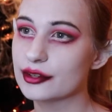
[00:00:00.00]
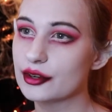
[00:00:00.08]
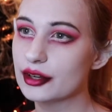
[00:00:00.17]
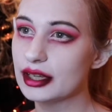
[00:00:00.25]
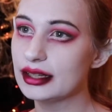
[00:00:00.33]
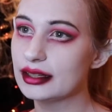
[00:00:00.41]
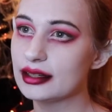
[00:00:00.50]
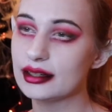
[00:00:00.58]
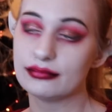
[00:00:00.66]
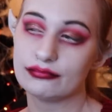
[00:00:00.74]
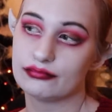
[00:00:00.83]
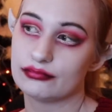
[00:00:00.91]
you can
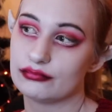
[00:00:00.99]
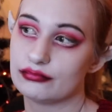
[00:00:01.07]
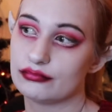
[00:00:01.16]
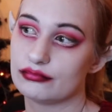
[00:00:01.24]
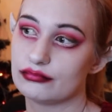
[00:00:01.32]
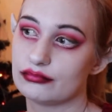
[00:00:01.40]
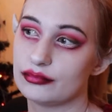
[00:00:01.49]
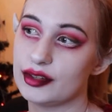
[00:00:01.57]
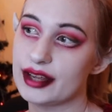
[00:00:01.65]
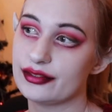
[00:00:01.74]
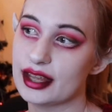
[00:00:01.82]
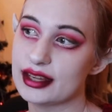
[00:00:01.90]

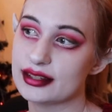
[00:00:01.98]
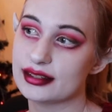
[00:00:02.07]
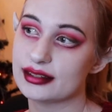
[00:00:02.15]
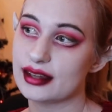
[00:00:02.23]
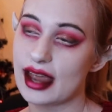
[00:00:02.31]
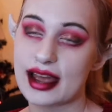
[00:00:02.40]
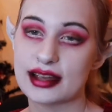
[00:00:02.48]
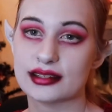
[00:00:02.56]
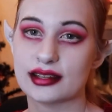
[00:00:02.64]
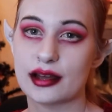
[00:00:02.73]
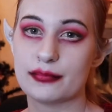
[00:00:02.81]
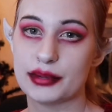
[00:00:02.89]
leave this as
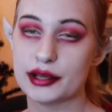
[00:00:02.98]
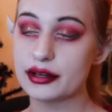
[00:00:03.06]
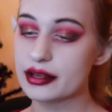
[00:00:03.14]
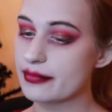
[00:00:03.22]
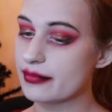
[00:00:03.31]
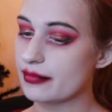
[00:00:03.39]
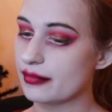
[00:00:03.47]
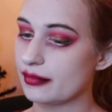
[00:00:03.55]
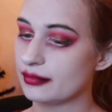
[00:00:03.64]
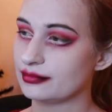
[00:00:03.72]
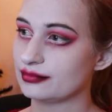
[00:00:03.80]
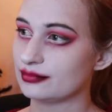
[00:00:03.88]
a beauty
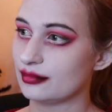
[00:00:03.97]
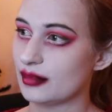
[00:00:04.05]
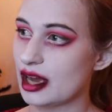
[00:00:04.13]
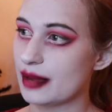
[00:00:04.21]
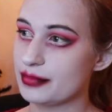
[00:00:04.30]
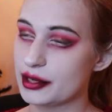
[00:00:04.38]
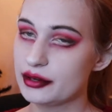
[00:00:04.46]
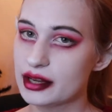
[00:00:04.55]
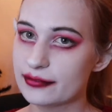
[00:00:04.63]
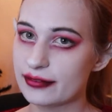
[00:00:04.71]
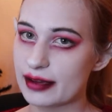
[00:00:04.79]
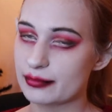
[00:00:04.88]

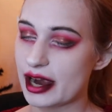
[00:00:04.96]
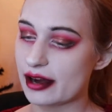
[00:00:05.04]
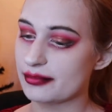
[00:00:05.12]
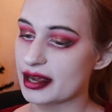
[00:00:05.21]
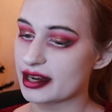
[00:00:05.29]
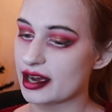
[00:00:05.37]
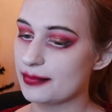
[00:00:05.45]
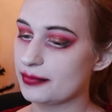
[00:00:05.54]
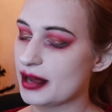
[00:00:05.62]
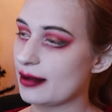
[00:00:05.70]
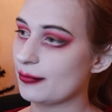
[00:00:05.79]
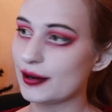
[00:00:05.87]
vampire makeup,
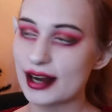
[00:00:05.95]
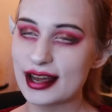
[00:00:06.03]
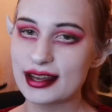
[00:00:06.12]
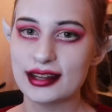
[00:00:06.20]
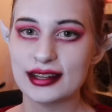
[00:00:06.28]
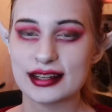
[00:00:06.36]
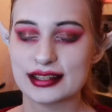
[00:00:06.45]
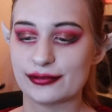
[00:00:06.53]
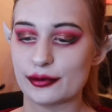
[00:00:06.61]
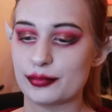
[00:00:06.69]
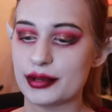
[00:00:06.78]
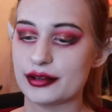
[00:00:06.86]
but we're not in this
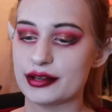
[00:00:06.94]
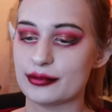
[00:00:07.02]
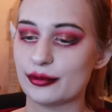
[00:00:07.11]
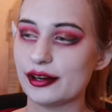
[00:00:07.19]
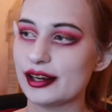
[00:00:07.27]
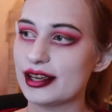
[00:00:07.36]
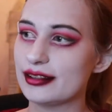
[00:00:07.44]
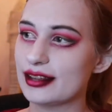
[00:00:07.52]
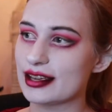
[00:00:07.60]
for beauty. We're